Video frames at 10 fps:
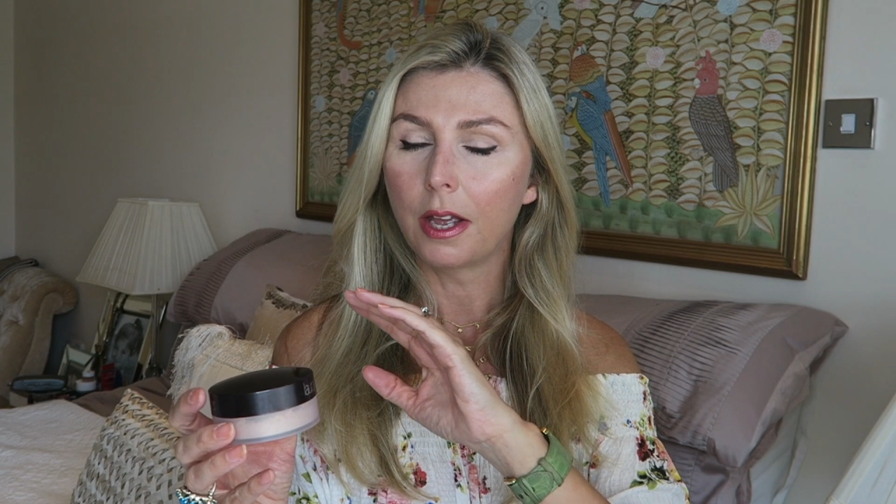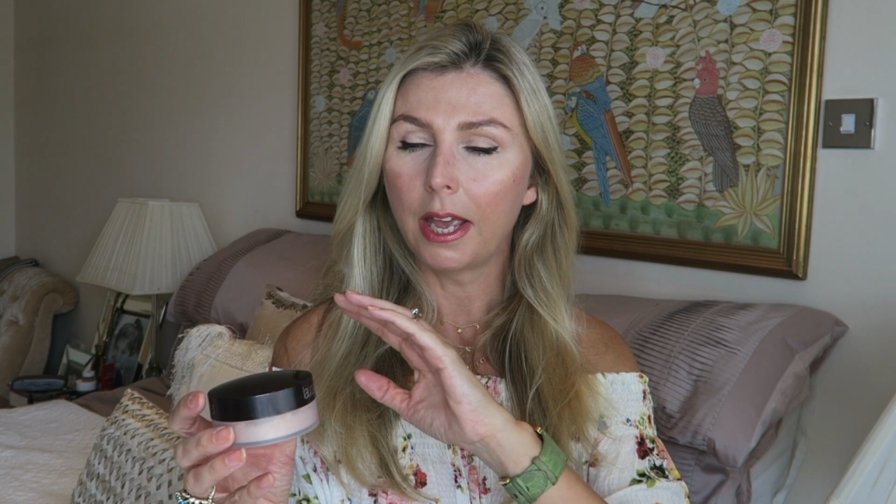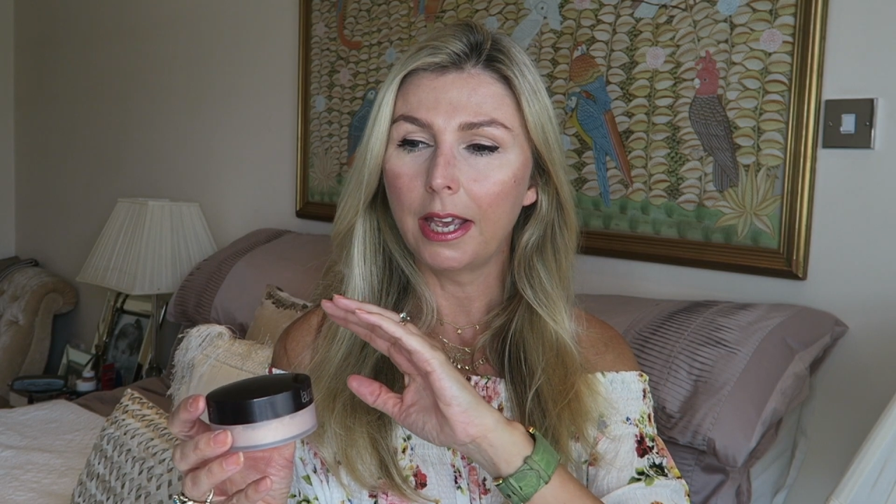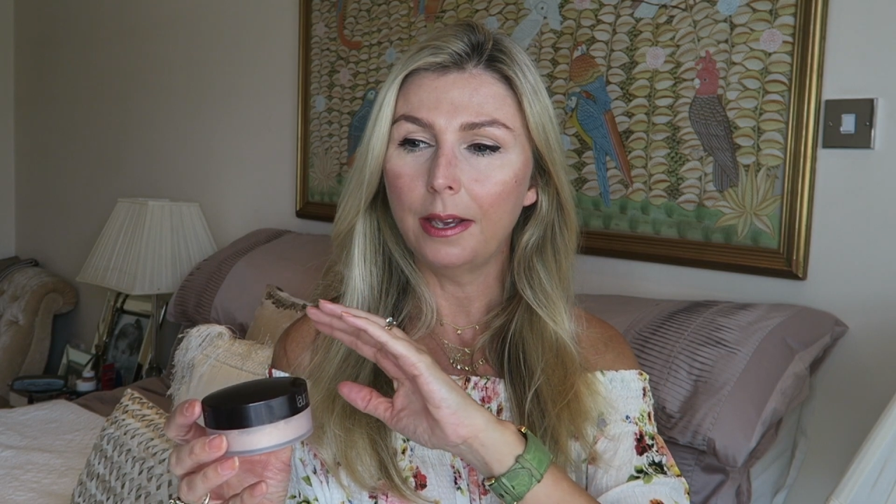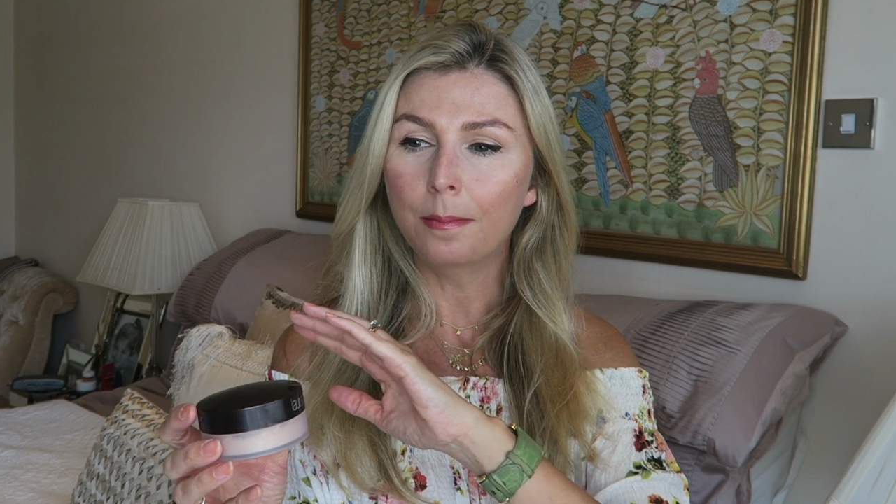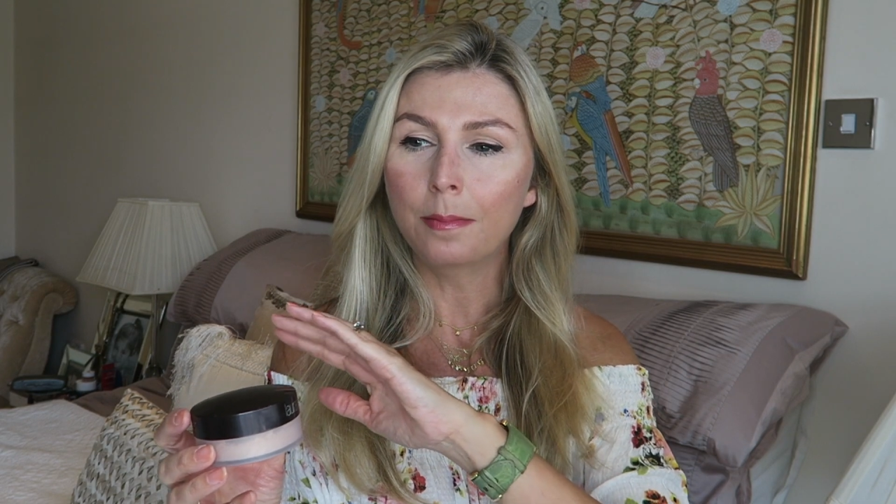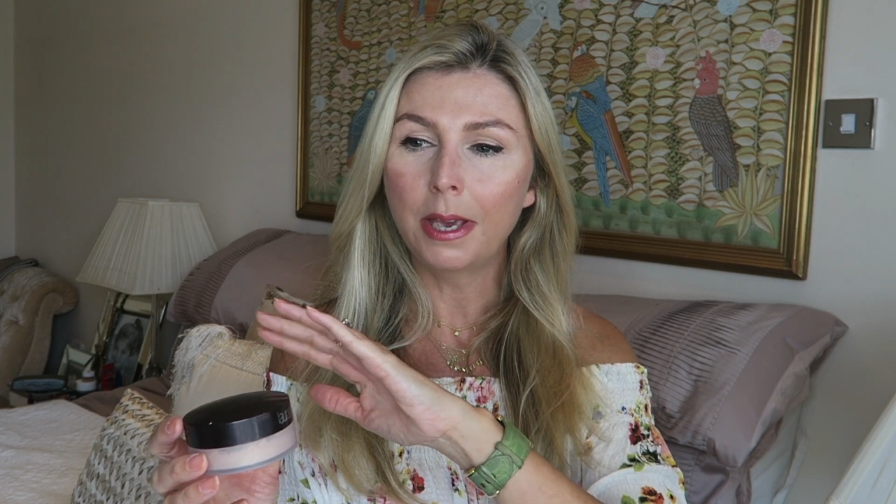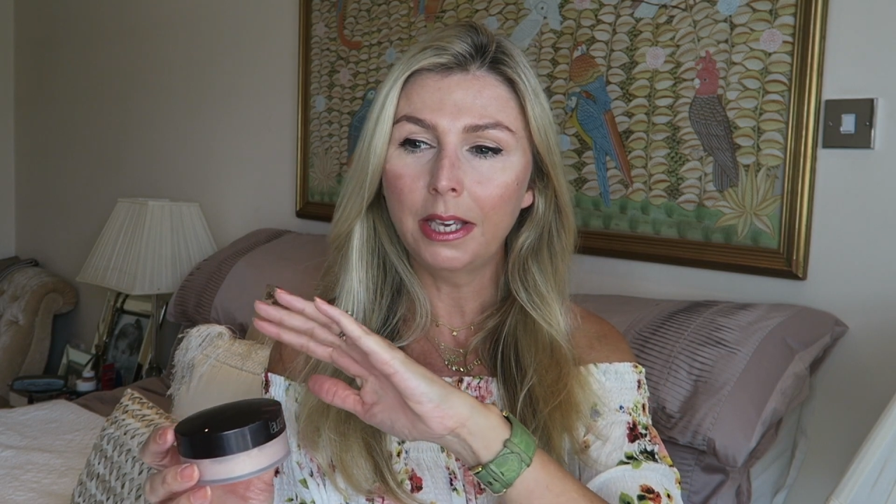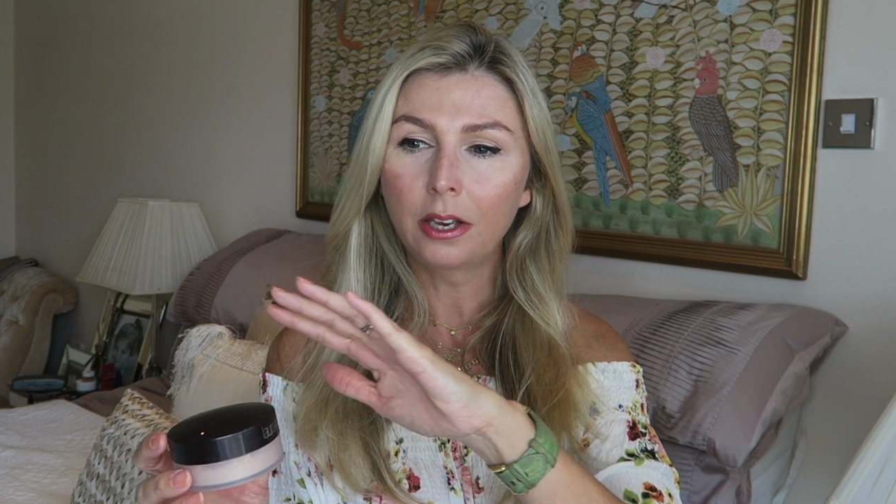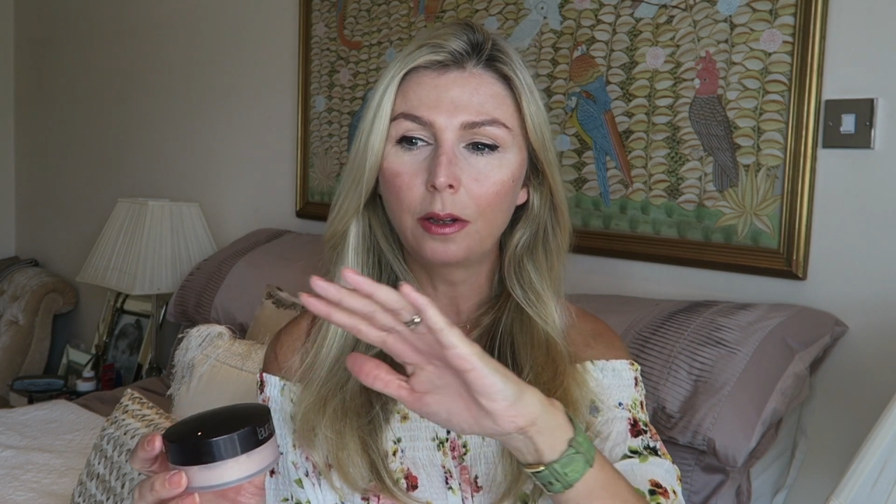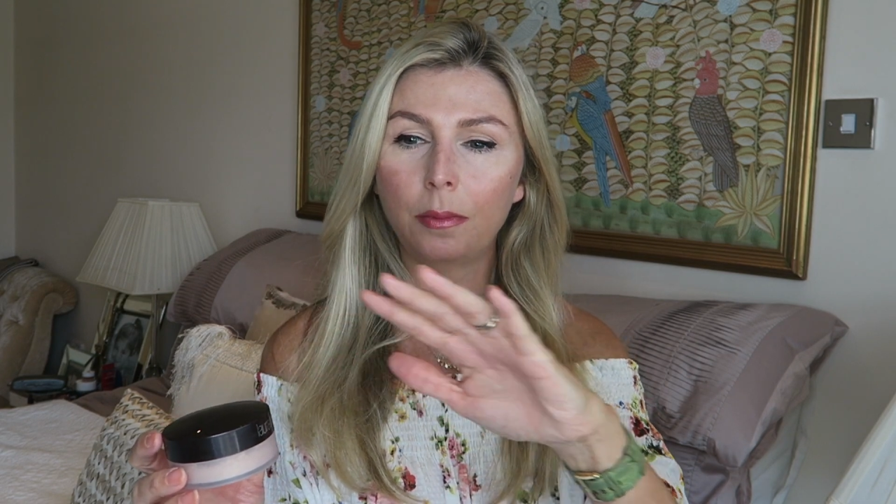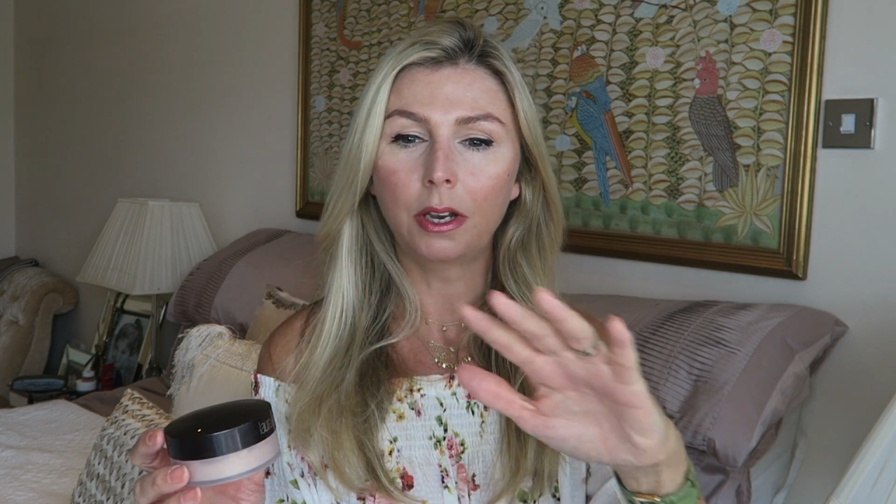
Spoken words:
a makeup